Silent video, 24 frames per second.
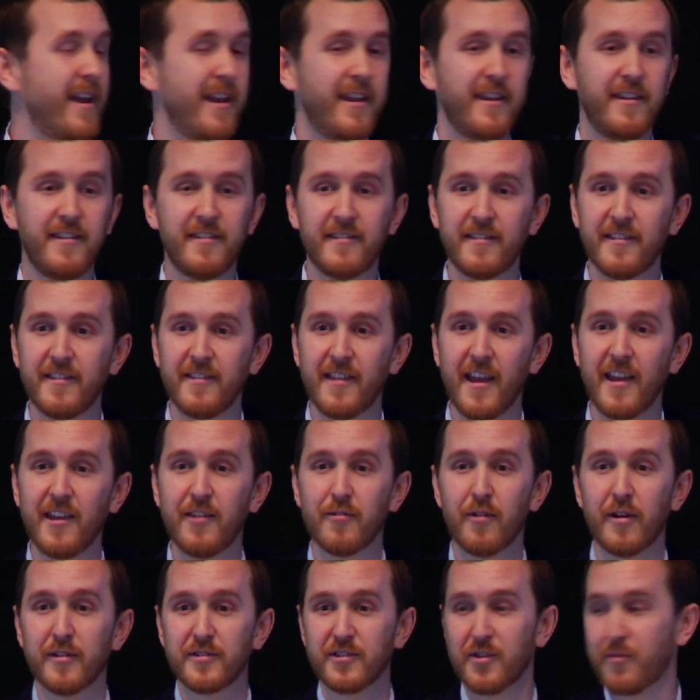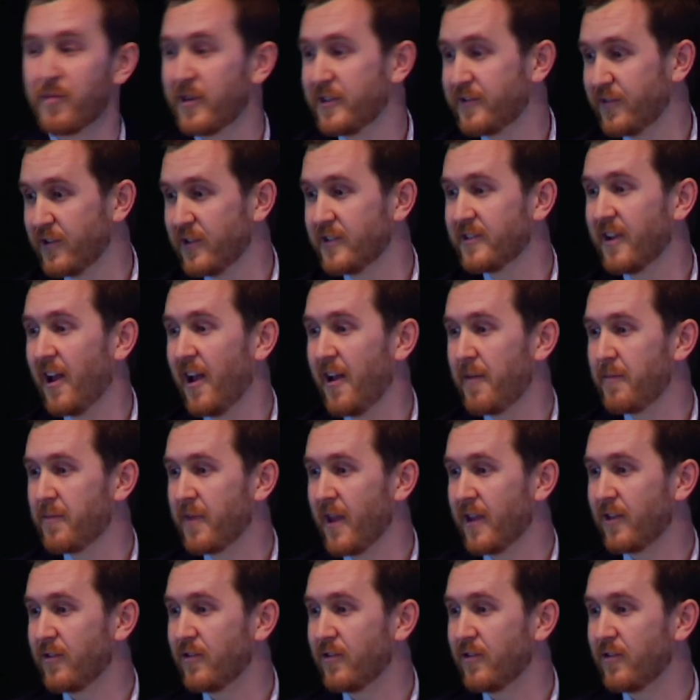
And thank you all so much for your time.